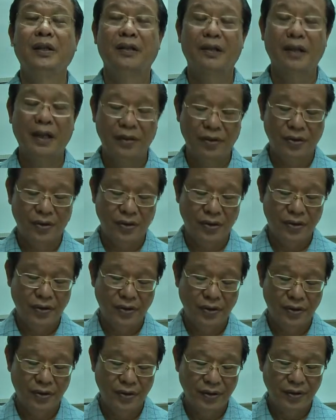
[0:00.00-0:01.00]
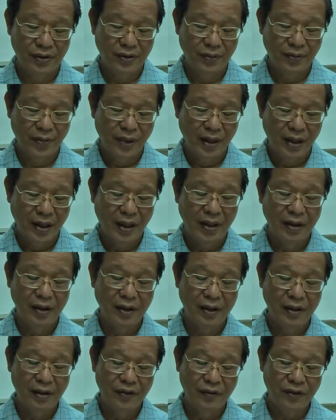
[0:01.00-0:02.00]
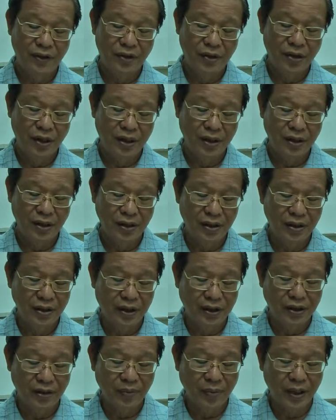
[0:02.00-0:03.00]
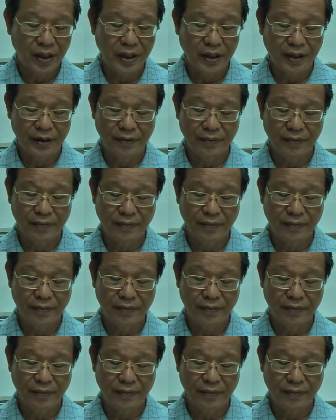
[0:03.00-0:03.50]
arises. And then the first jhana is explained.